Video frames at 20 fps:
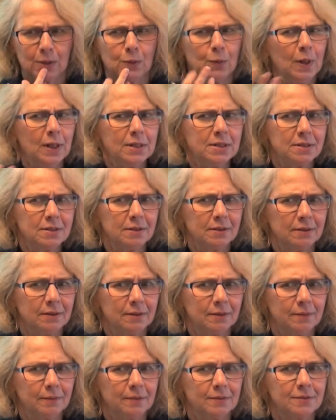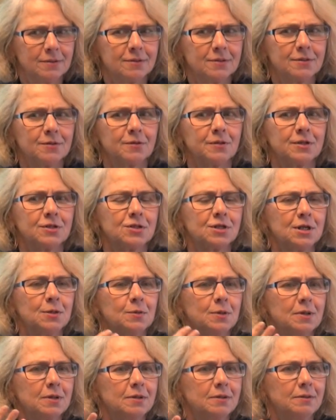What? So that she
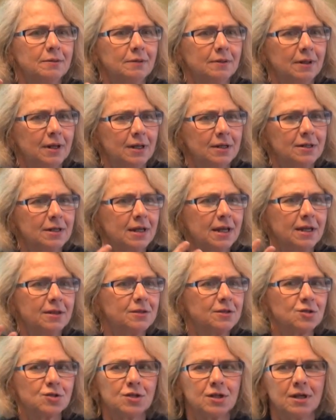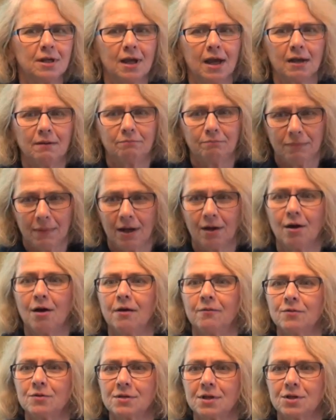would indicate that she had a
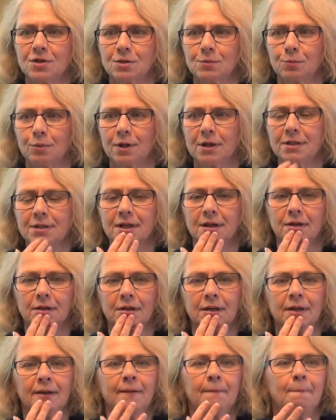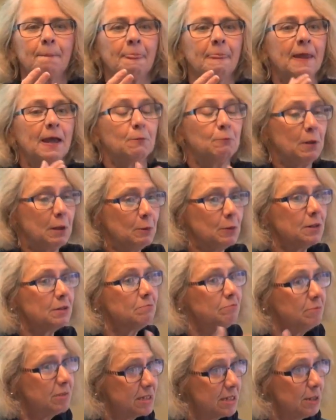conversation breakdown. And we
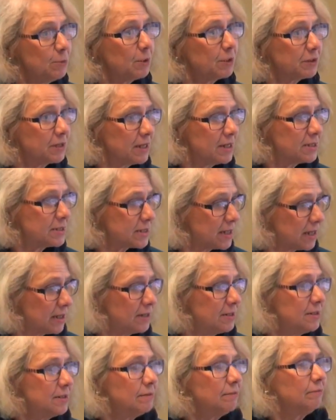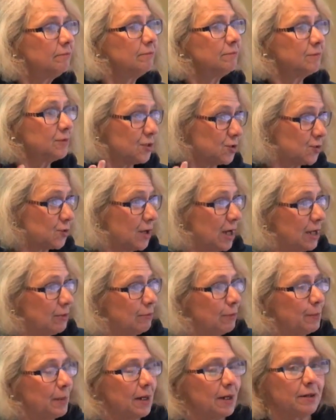would see what they said to try
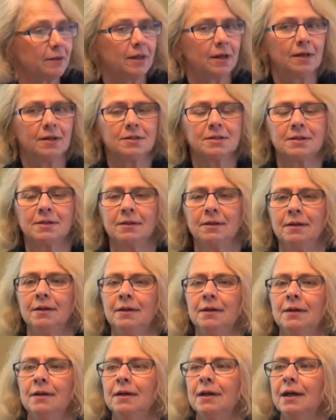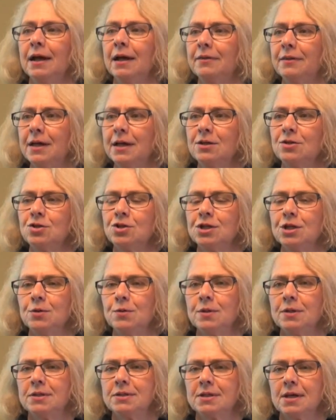and repair that. And then she
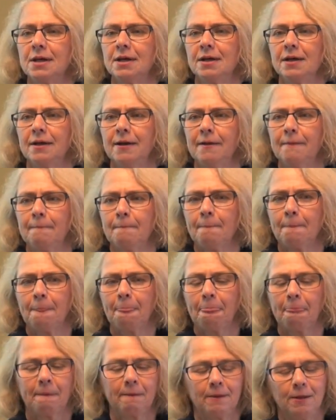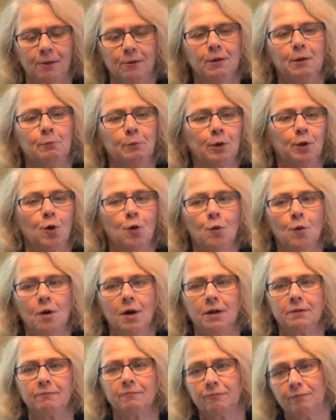would say, you know, it would go
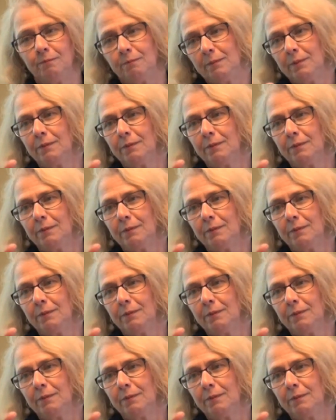on